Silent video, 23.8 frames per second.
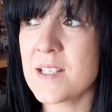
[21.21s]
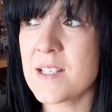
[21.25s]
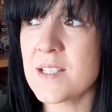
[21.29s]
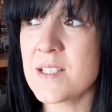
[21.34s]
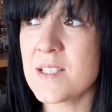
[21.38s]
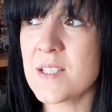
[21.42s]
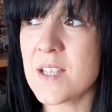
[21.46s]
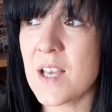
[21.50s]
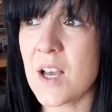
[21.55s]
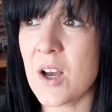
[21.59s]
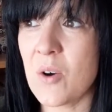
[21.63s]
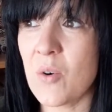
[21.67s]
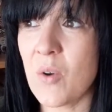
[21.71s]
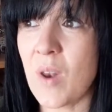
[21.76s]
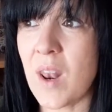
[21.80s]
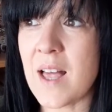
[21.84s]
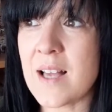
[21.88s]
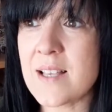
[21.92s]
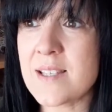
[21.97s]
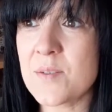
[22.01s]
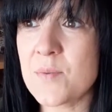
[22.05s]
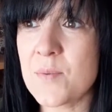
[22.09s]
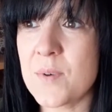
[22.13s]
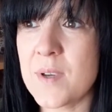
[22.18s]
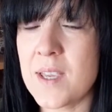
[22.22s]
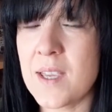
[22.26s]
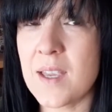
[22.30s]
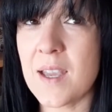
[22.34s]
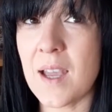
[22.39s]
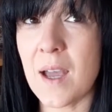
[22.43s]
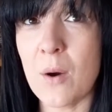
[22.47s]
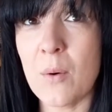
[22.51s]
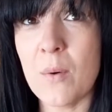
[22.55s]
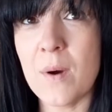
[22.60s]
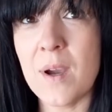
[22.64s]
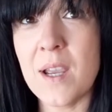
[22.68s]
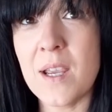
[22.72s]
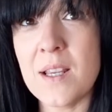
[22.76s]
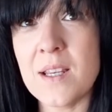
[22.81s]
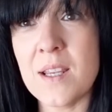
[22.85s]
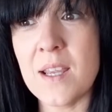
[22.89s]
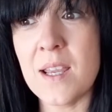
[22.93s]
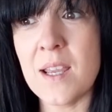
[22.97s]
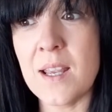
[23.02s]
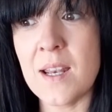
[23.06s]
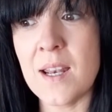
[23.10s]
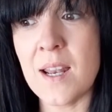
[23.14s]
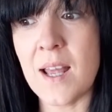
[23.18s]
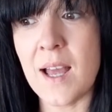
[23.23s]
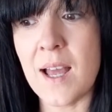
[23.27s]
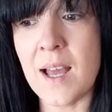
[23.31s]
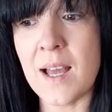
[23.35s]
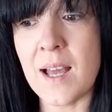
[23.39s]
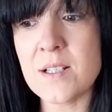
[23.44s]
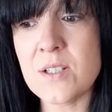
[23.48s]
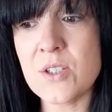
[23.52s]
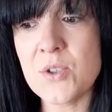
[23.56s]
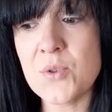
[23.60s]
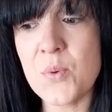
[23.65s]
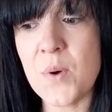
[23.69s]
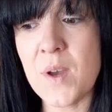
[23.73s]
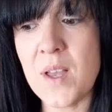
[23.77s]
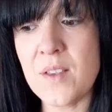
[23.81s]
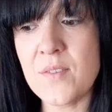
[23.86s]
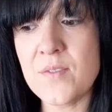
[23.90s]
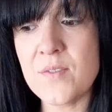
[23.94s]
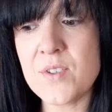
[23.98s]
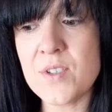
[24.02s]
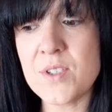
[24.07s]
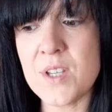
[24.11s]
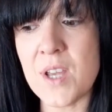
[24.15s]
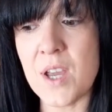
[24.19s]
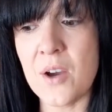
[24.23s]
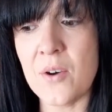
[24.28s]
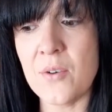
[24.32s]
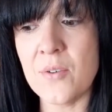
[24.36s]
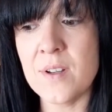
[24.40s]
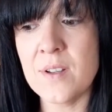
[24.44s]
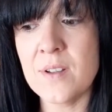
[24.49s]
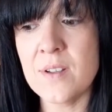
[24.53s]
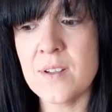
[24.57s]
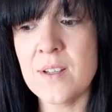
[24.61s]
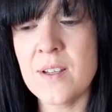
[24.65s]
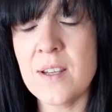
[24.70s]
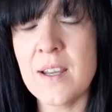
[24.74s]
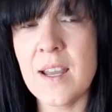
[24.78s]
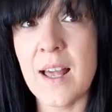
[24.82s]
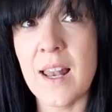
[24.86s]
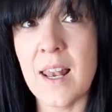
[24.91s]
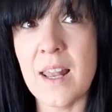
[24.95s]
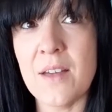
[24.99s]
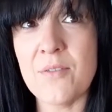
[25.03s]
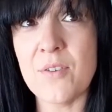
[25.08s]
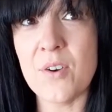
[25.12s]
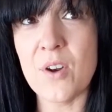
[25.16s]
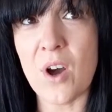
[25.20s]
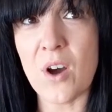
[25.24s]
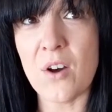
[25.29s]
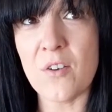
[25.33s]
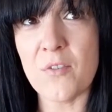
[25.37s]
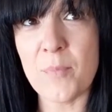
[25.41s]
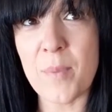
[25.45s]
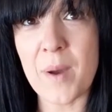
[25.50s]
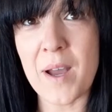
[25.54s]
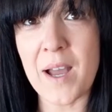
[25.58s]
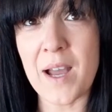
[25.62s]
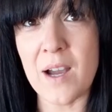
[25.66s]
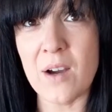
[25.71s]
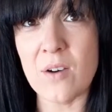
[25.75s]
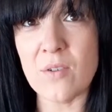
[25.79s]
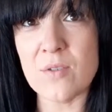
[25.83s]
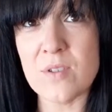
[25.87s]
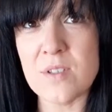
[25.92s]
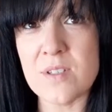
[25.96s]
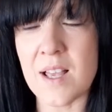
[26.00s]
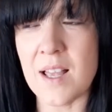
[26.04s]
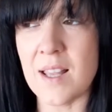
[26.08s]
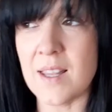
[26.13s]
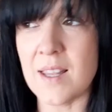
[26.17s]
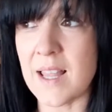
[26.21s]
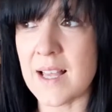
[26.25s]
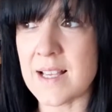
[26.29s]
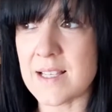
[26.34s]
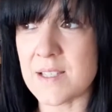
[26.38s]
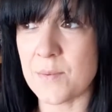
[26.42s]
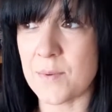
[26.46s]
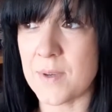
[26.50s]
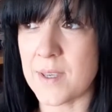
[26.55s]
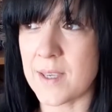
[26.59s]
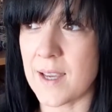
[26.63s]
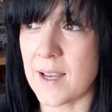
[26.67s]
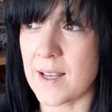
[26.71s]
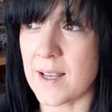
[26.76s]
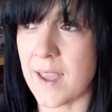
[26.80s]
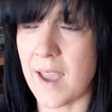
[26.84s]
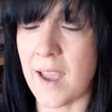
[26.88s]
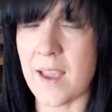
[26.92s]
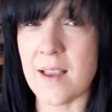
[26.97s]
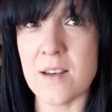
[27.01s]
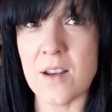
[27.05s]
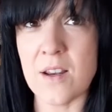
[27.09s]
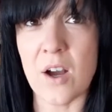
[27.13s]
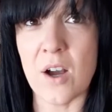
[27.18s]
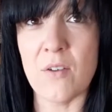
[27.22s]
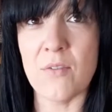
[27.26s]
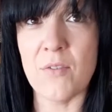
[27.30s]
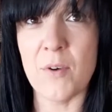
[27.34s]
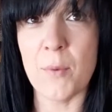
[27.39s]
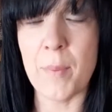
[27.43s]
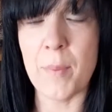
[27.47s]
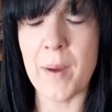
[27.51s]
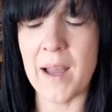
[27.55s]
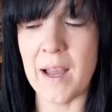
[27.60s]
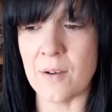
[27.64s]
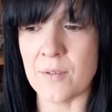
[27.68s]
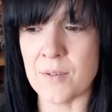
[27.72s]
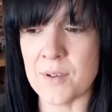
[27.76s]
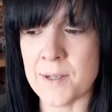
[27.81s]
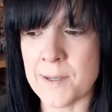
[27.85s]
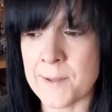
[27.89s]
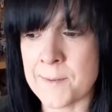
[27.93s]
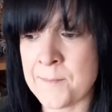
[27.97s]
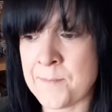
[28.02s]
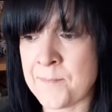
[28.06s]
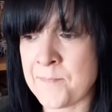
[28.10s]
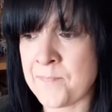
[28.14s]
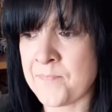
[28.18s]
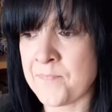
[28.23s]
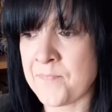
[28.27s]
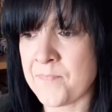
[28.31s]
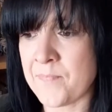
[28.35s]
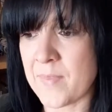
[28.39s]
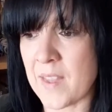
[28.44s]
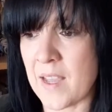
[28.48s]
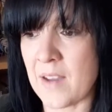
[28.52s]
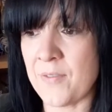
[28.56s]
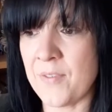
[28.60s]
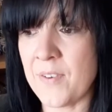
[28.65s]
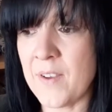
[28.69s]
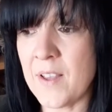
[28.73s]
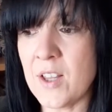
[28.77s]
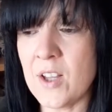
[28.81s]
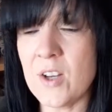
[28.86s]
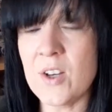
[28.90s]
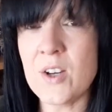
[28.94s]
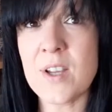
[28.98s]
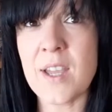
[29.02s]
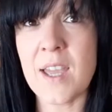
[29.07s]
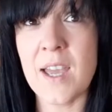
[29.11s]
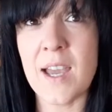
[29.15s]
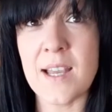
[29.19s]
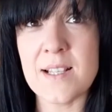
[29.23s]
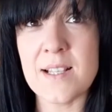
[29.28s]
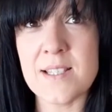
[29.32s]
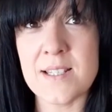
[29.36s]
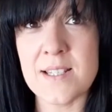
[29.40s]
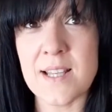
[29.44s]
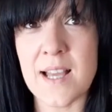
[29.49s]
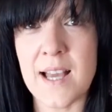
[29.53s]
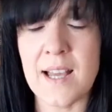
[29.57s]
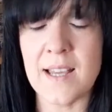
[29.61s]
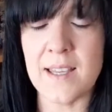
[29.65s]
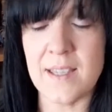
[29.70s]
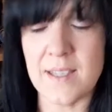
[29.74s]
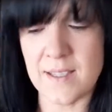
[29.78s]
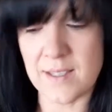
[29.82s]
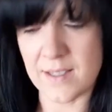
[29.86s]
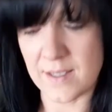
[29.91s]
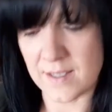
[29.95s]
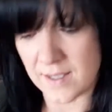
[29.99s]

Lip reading: So last week I weighed in at 12 stone, 11 and a half pounds, and last week I'd gained half a pound. I feel okay today,